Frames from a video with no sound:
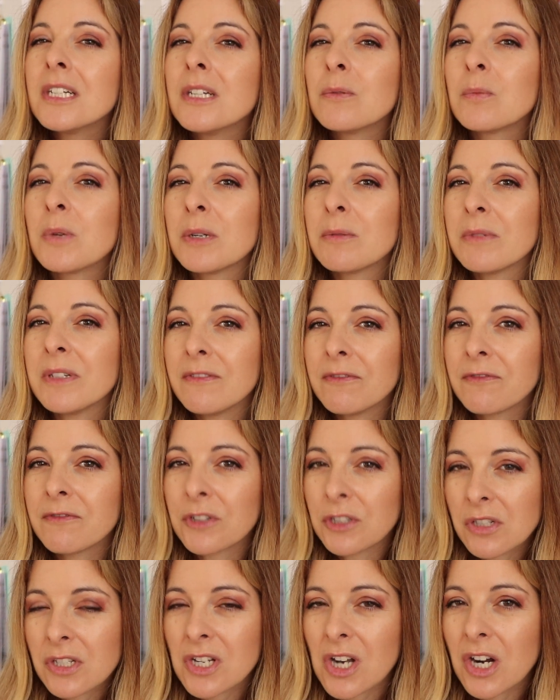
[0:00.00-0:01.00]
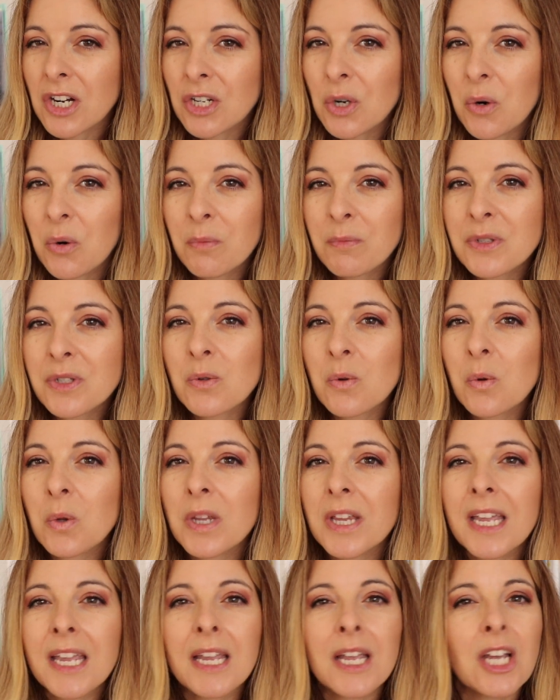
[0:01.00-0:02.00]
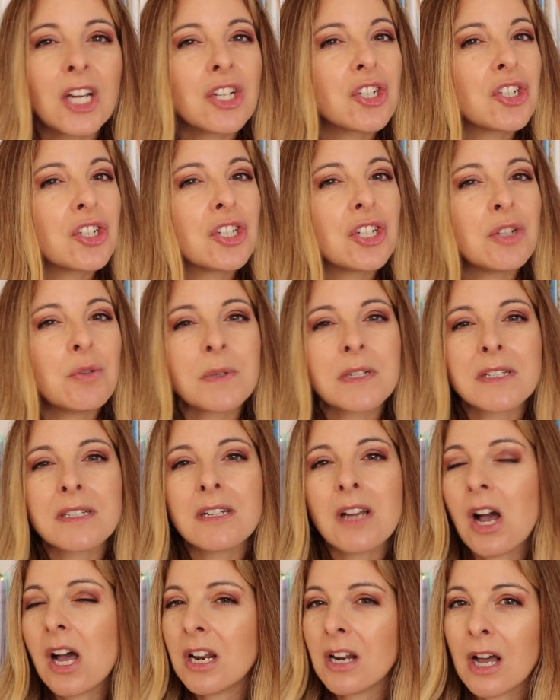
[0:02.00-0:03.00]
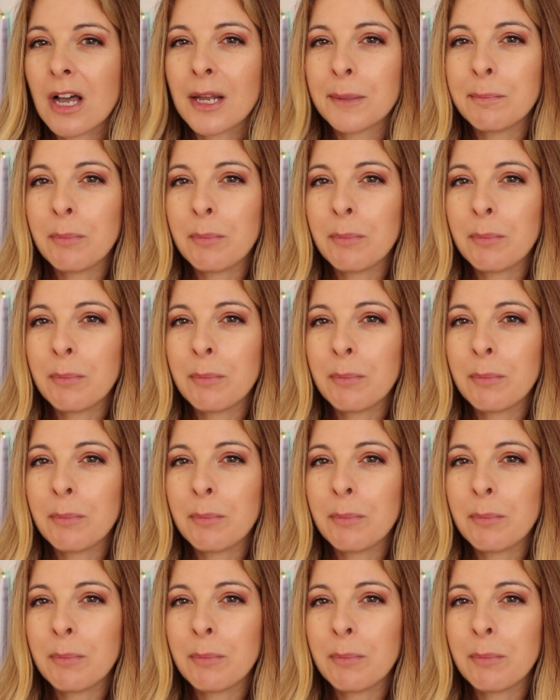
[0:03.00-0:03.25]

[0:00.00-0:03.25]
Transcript: when we first started homeschooling, she was not on